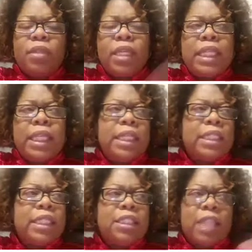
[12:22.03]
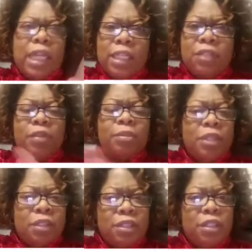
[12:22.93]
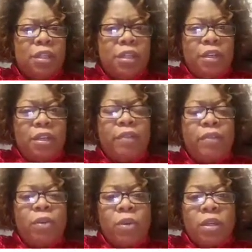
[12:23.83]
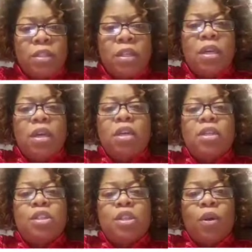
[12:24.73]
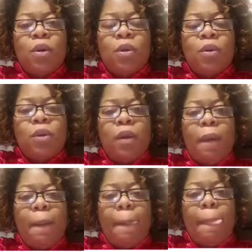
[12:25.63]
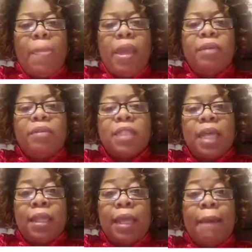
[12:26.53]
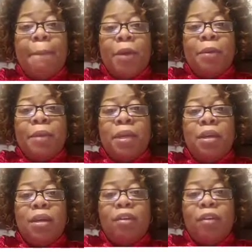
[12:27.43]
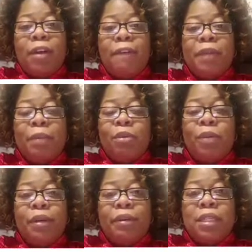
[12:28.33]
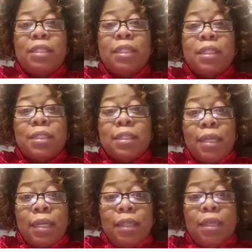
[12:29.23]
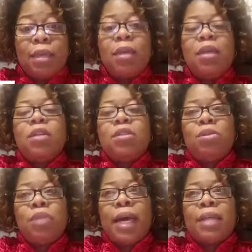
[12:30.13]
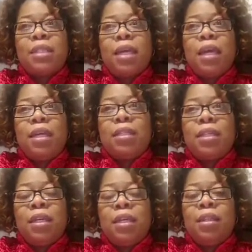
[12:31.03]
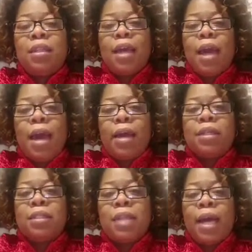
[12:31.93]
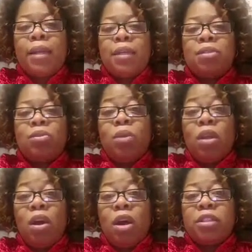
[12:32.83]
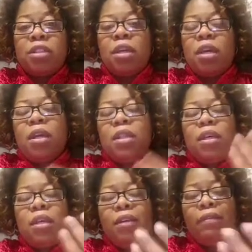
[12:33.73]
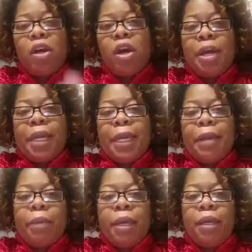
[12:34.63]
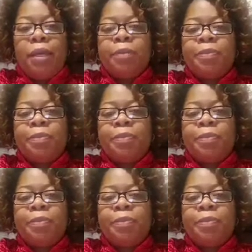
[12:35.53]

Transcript: things can change from year to year, of course. So it was at that moment on February 16th, 2018, that I decided to launch the Give a Heart campaign.